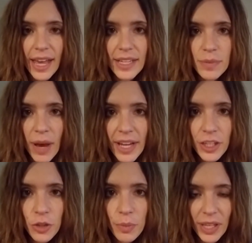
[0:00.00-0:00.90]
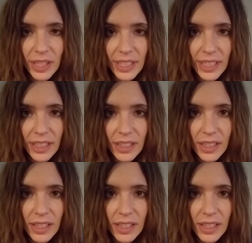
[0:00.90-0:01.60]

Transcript: Is my humility